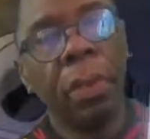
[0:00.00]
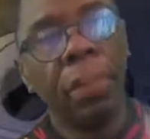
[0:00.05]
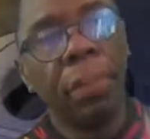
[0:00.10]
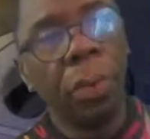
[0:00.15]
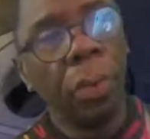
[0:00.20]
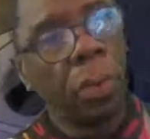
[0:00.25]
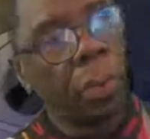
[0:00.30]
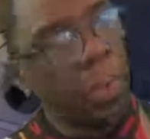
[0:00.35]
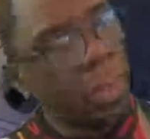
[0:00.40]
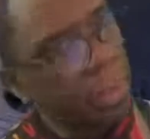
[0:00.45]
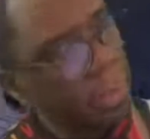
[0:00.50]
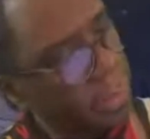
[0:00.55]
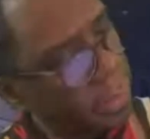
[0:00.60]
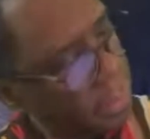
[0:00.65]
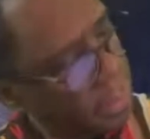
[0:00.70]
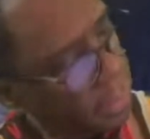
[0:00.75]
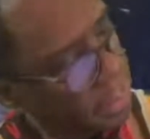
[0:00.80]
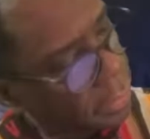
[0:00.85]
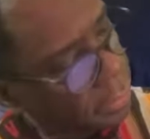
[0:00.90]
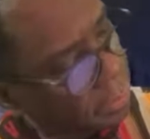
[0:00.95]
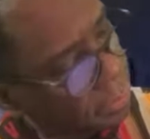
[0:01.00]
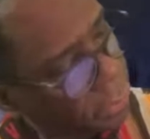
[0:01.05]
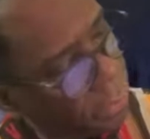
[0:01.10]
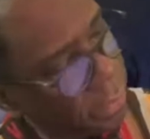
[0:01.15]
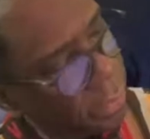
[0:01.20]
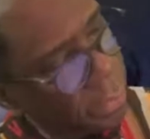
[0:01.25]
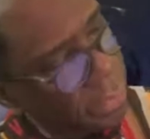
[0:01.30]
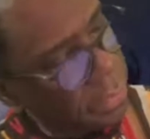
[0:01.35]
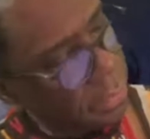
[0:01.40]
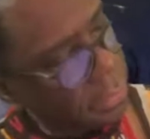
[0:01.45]
your board, this
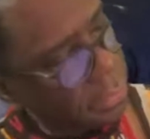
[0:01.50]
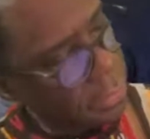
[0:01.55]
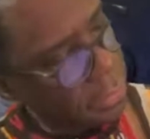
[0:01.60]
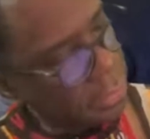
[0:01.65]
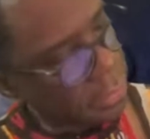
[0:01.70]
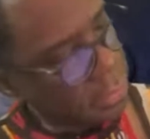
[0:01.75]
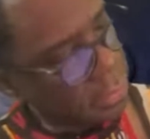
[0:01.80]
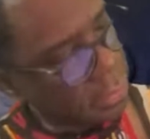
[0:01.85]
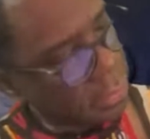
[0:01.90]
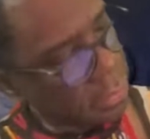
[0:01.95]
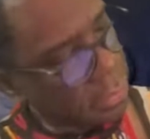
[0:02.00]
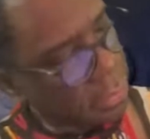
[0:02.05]
board is